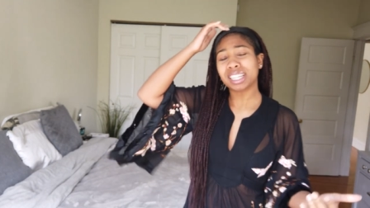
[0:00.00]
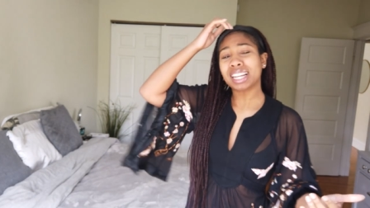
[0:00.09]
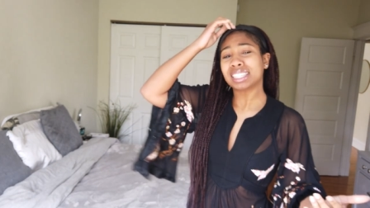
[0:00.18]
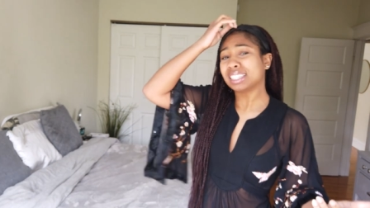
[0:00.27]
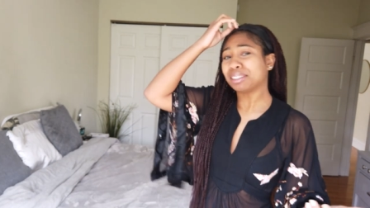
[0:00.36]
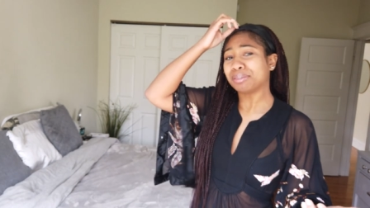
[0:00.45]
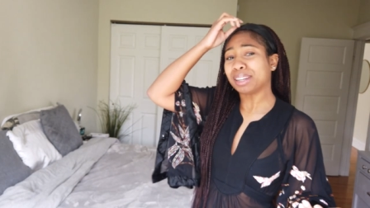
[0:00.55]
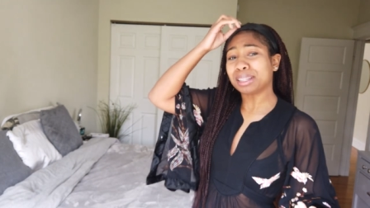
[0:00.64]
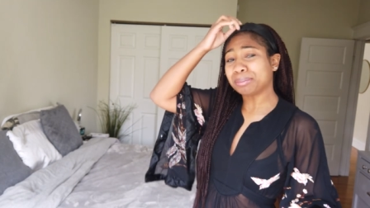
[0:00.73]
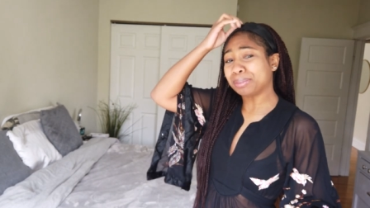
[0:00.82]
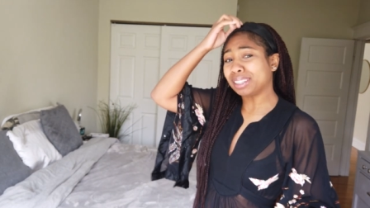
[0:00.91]
She hasn't
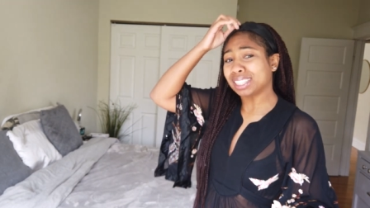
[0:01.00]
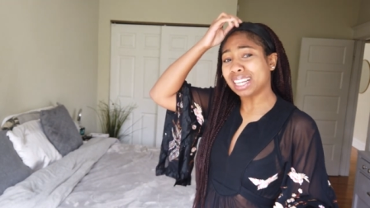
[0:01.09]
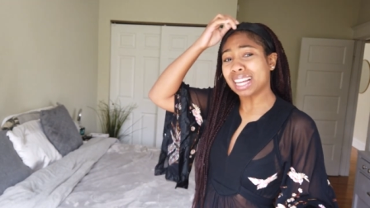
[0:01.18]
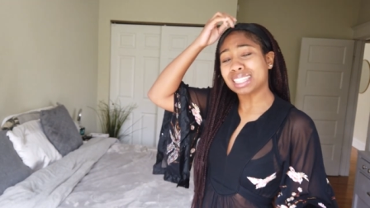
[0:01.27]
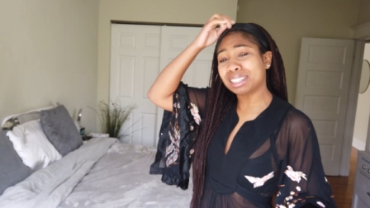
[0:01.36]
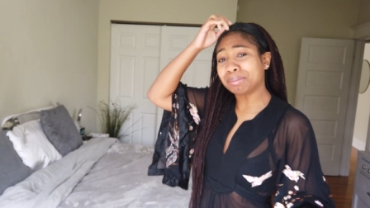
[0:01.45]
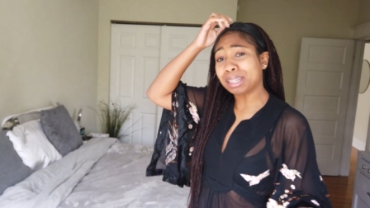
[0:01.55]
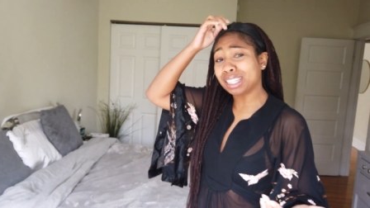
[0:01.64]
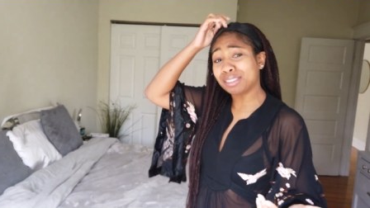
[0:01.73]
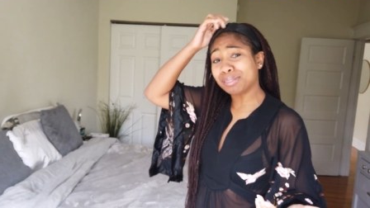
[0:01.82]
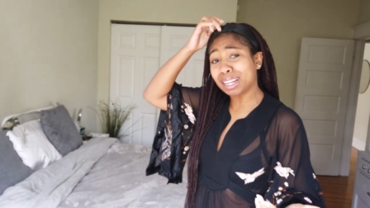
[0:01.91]
developed. She hasn't
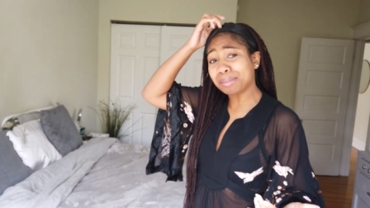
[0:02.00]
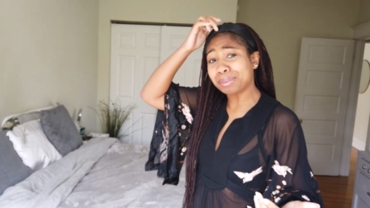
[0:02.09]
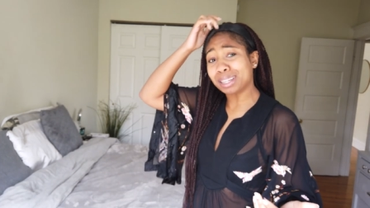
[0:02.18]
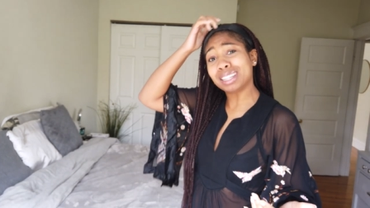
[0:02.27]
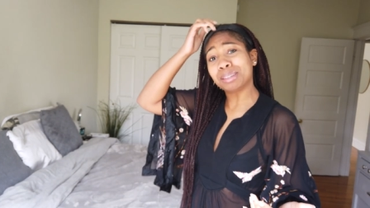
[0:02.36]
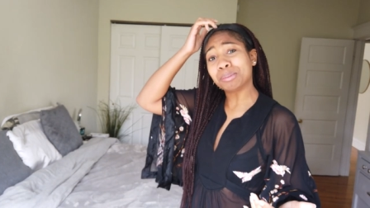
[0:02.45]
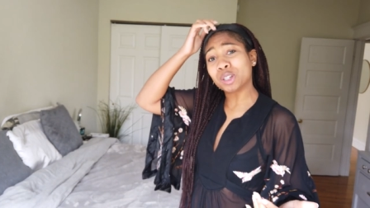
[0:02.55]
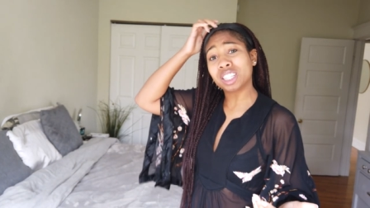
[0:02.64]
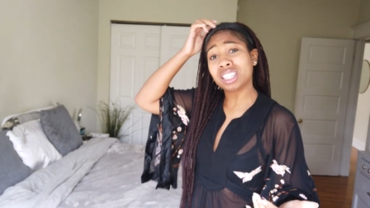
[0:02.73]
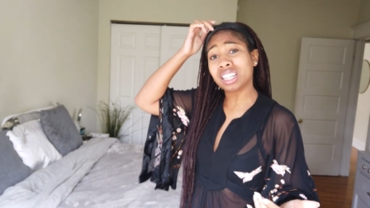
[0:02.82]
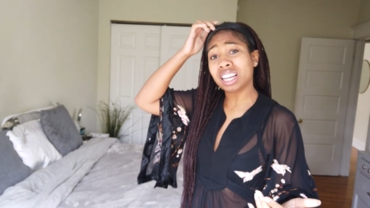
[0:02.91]
been developing any
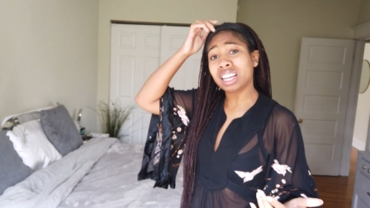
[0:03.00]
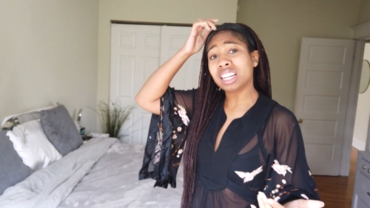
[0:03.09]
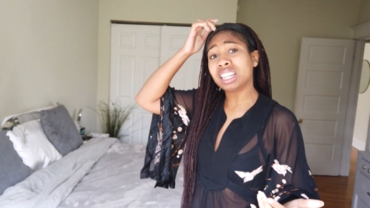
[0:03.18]
more than that,